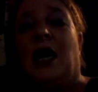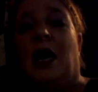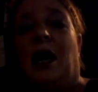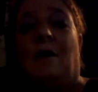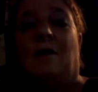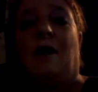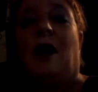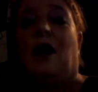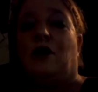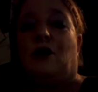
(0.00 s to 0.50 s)

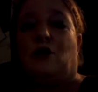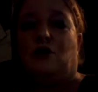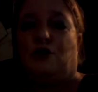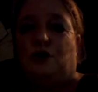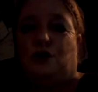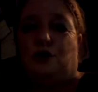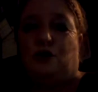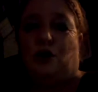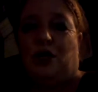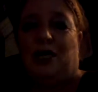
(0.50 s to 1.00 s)
I've got no
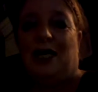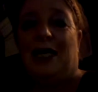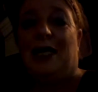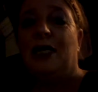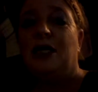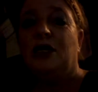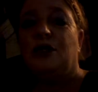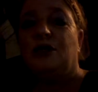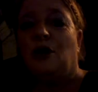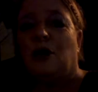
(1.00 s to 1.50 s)
shoes on. And
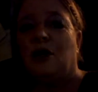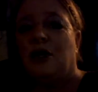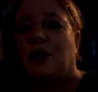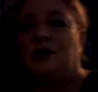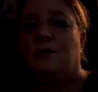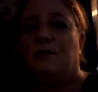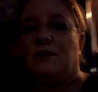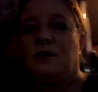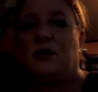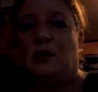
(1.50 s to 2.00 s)
it's dark
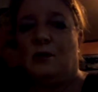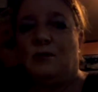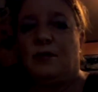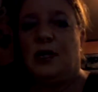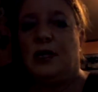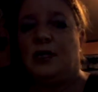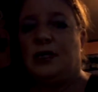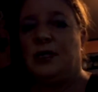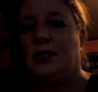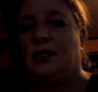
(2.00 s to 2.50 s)
in some
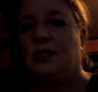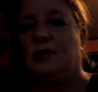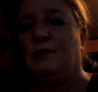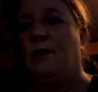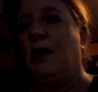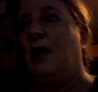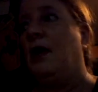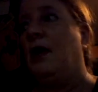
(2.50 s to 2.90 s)
places in my